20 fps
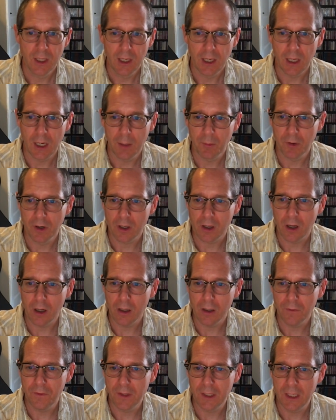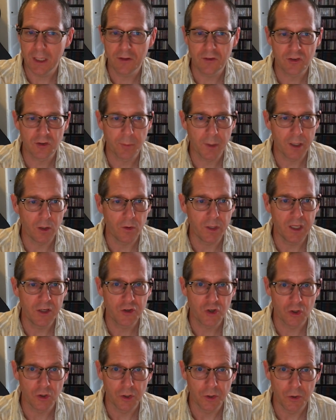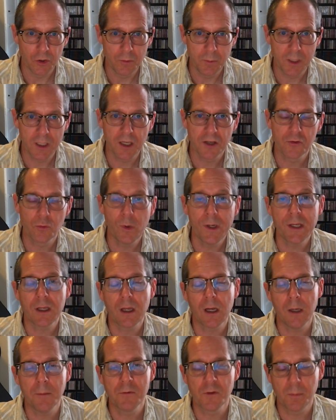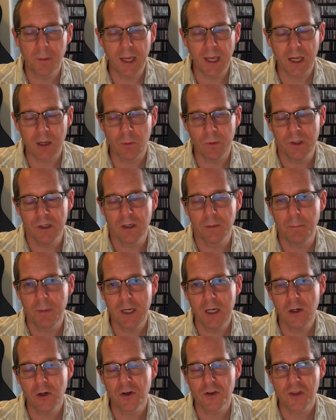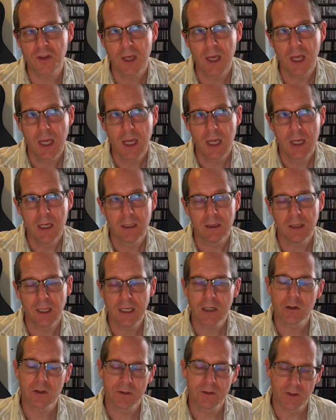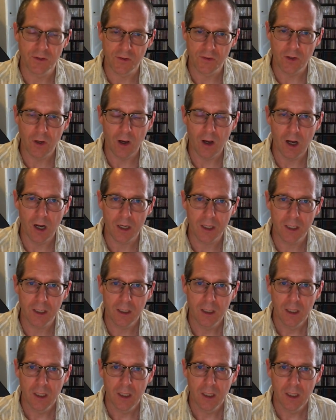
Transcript: and I'm going to call it the instrumental interlude, because when it comes back, when it appears later in the song,